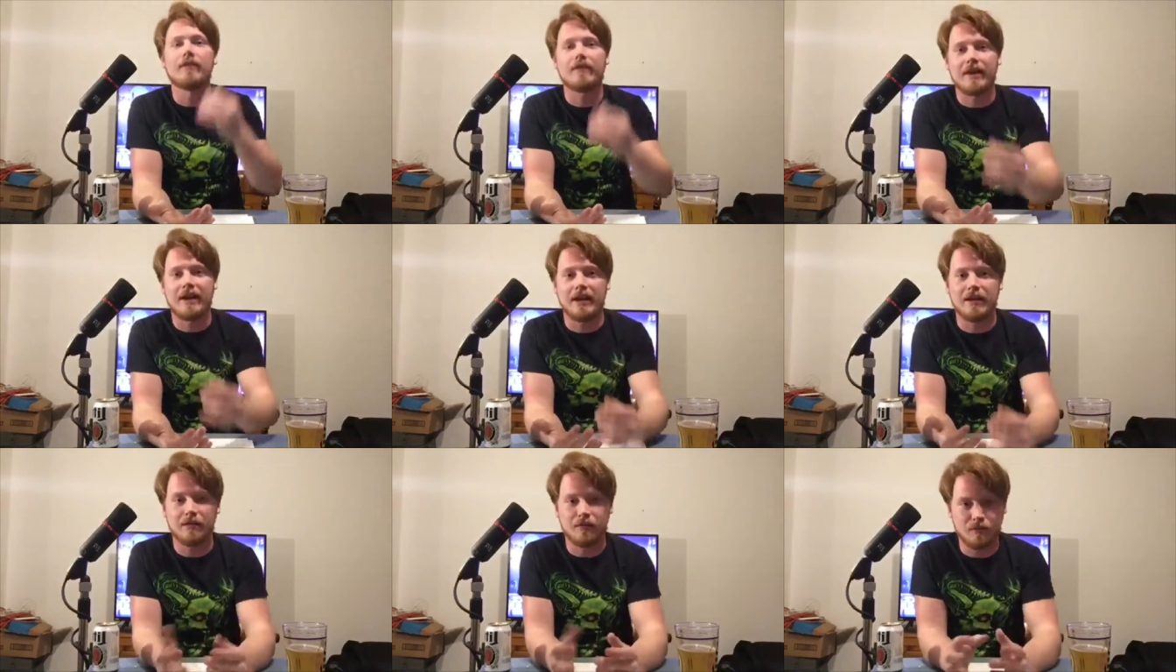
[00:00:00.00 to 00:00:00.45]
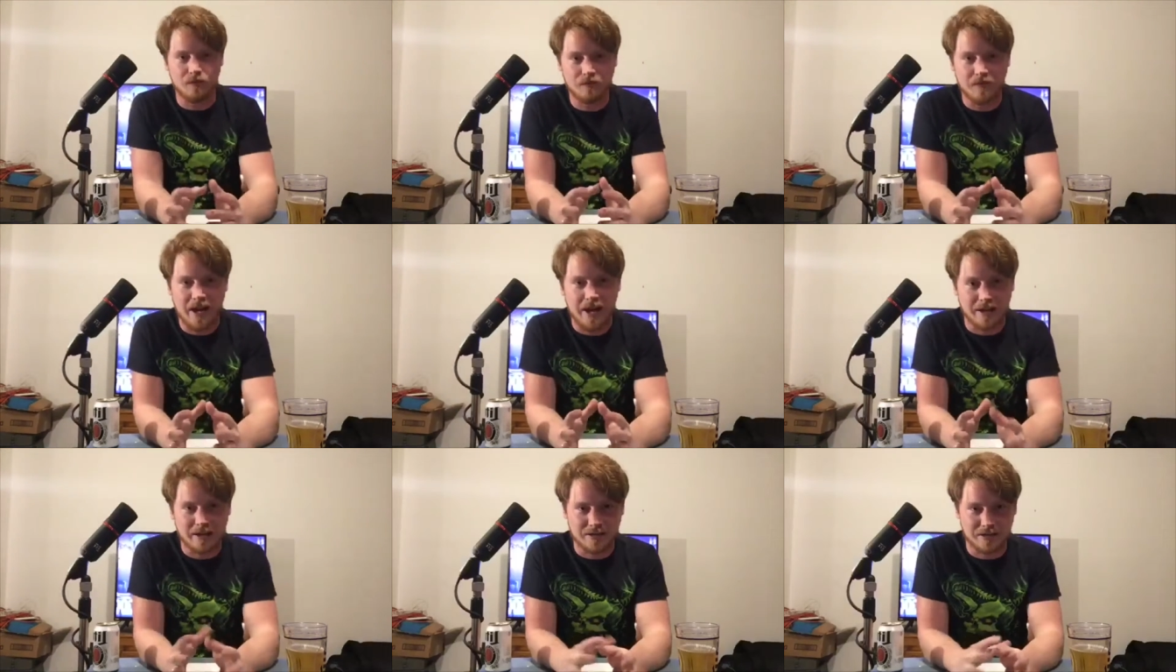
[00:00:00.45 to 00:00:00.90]
had
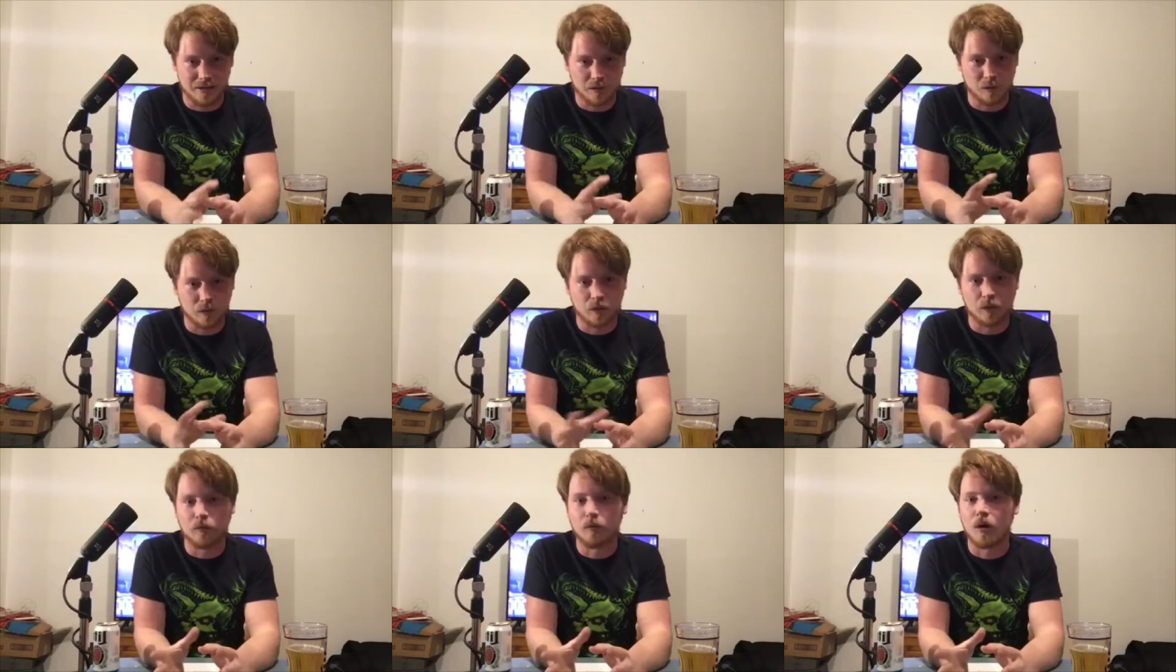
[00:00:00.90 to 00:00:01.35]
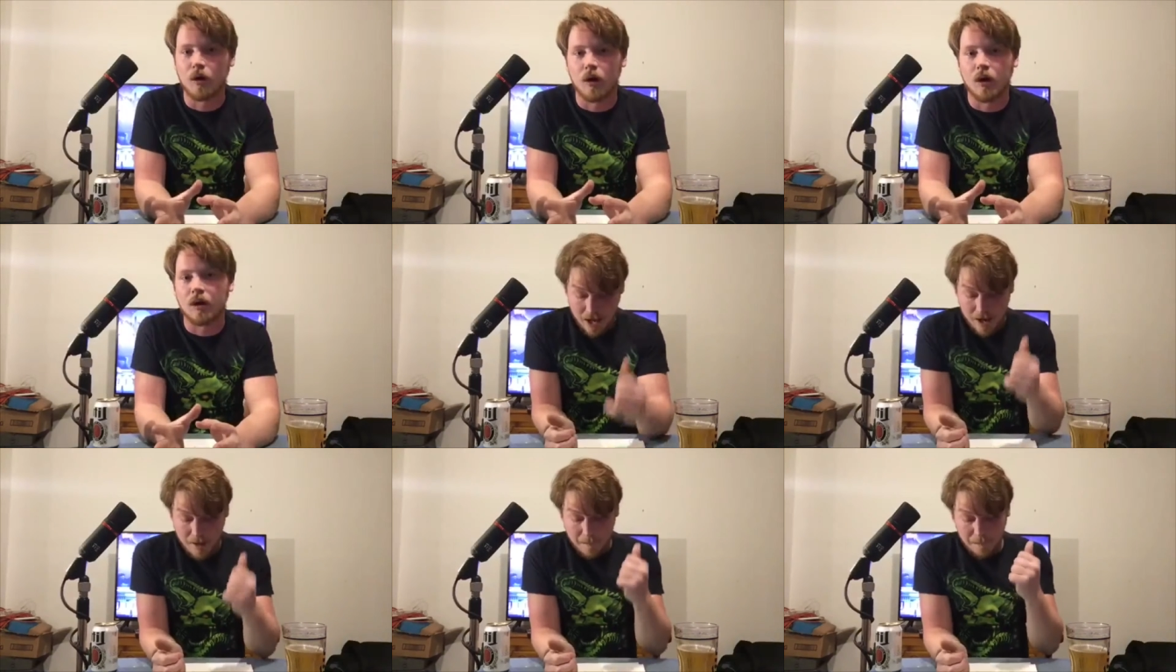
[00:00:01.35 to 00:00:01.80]
facts that weren't wrong.
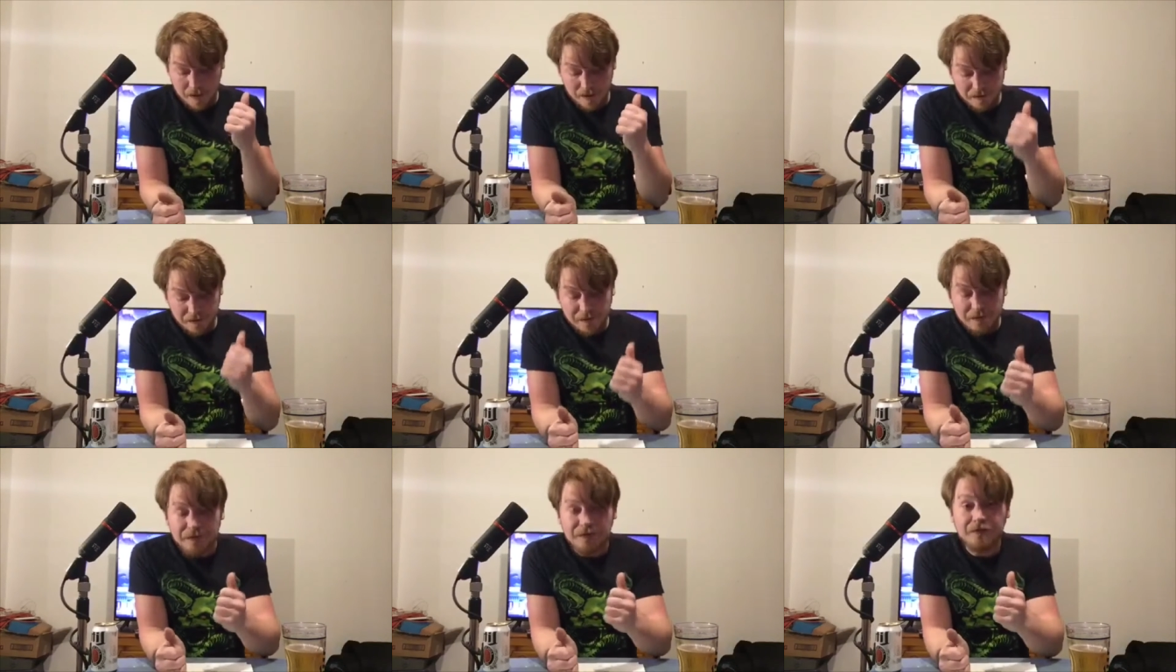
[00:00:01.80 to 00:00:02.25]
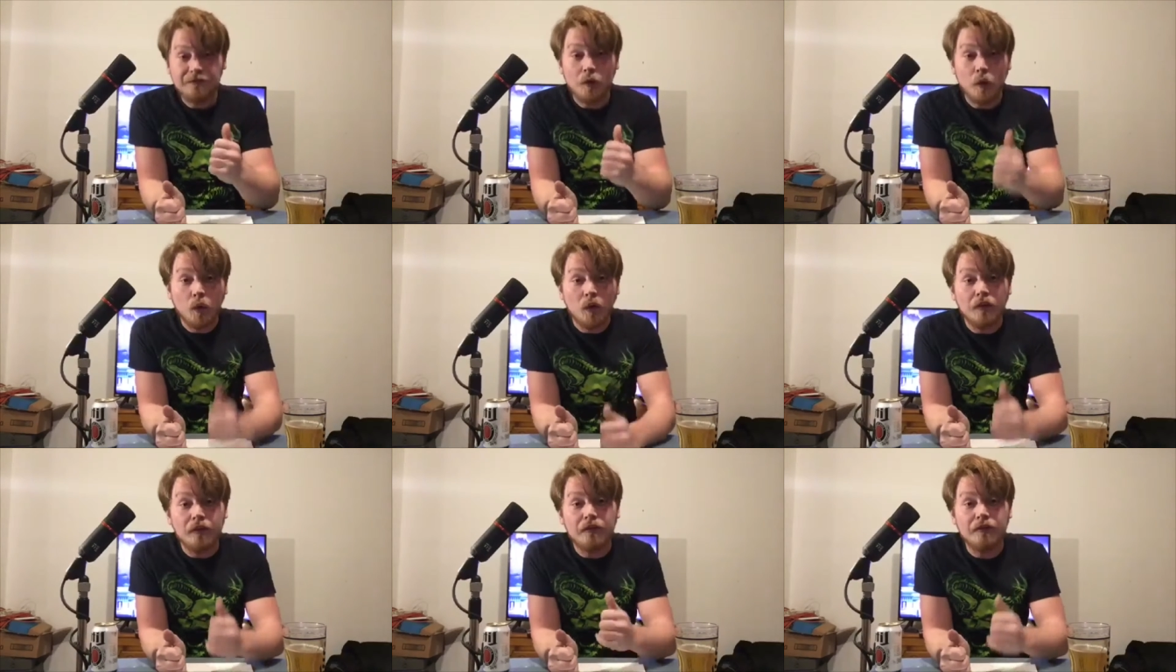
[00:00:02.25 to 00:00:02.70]
But
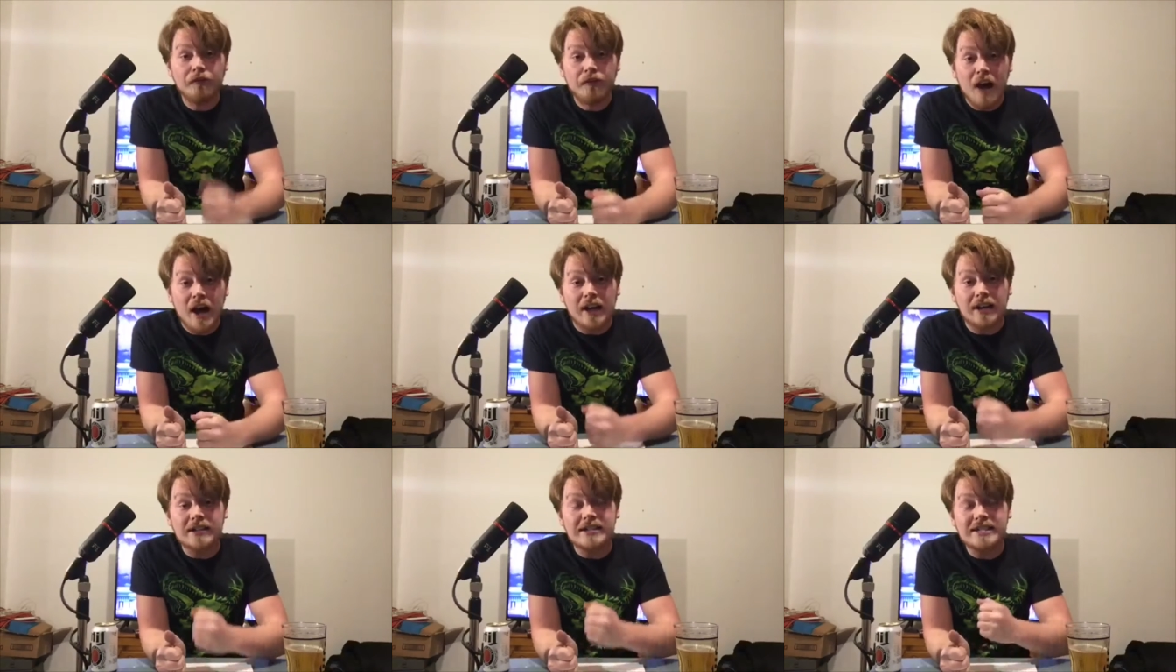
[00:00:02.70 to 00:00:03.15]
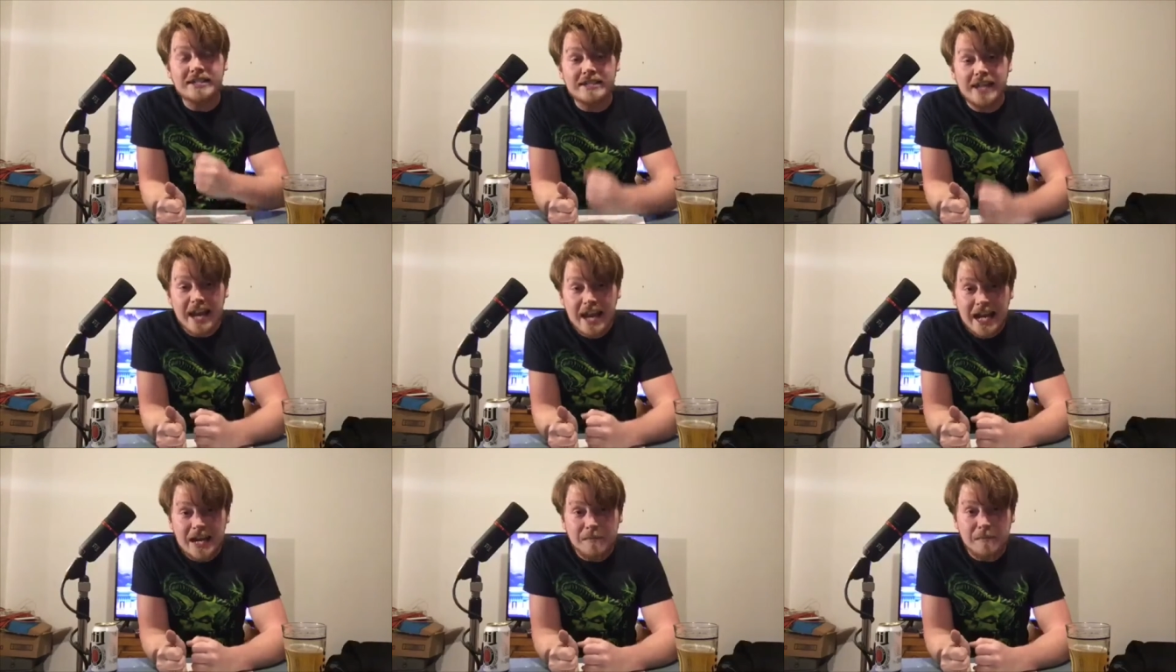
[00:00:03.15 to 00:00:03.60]
for fuck's
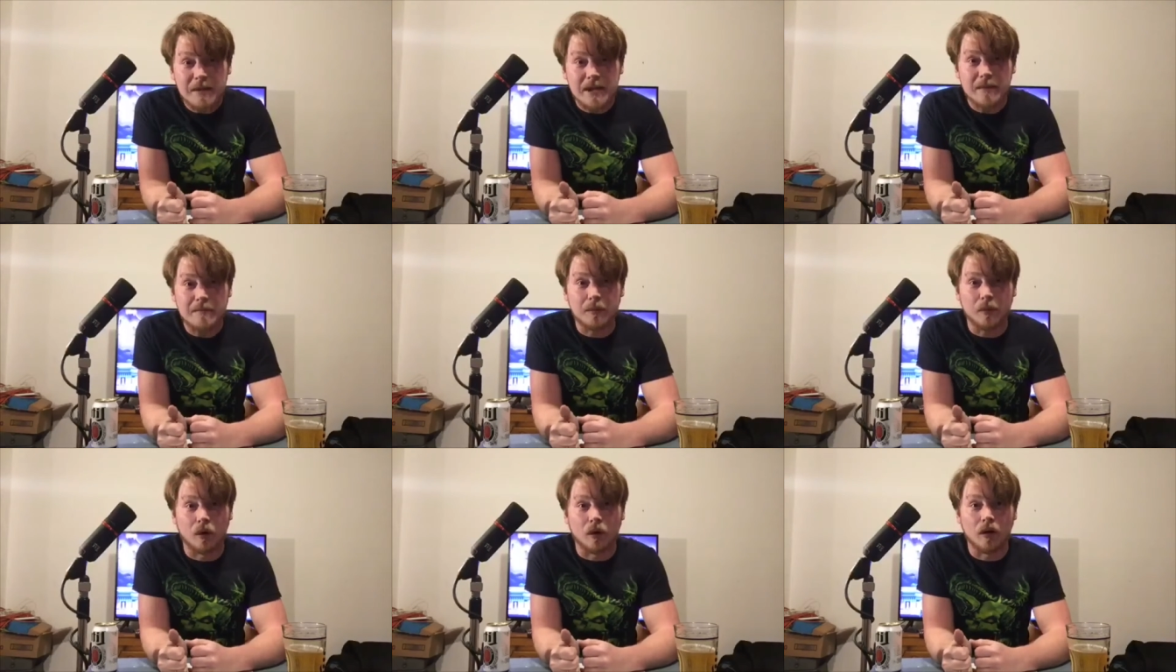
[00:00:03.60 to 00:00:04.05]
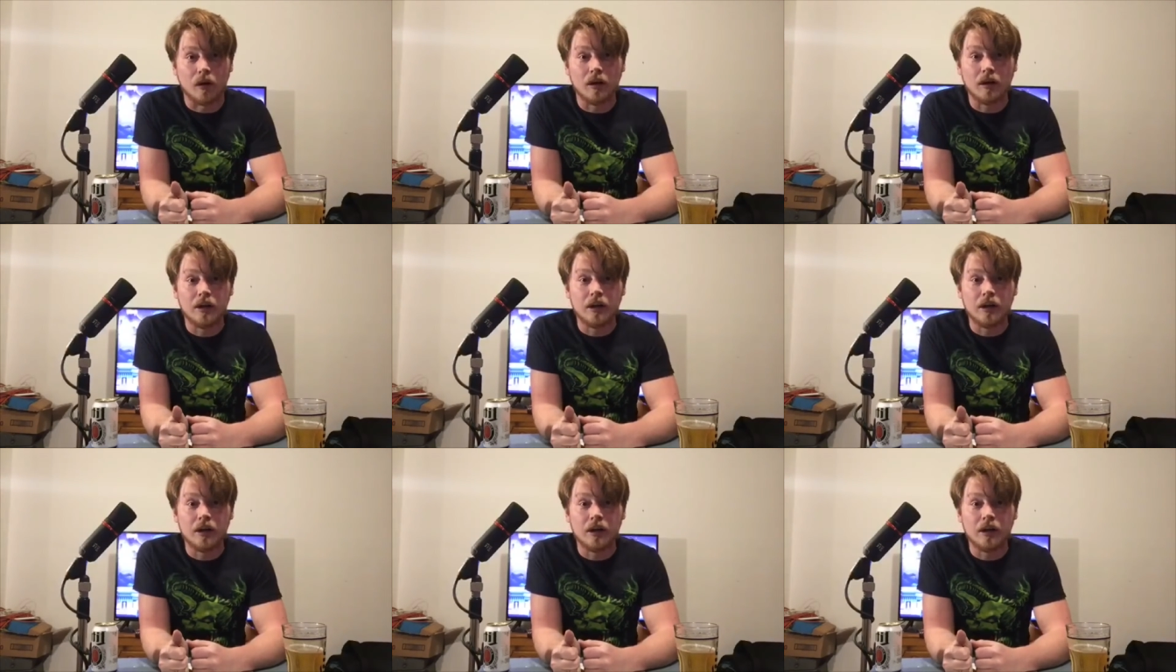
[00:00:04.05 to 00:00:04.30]
sake, people,